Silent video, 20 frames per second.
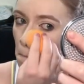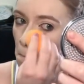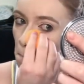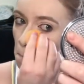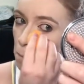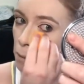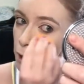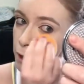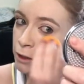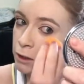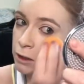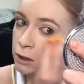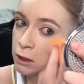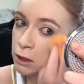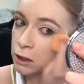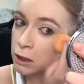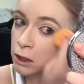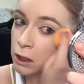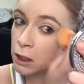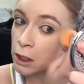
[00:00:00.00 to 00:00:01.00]
my
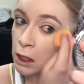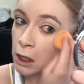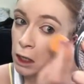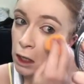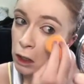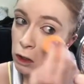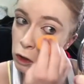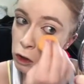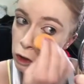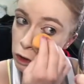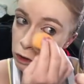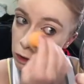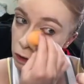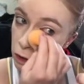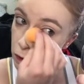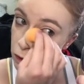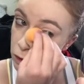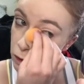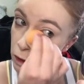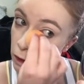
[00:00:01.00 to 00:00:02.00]
skin just
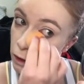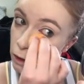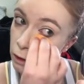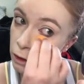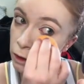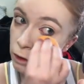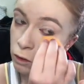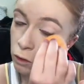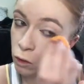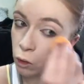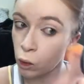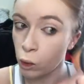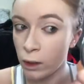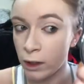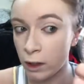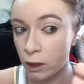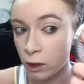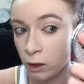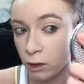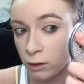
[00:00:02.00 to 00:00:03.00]
looks a little
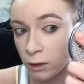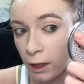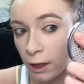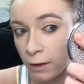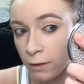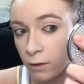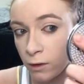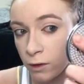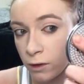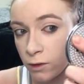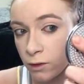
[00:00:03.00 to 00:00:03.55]
weird. Like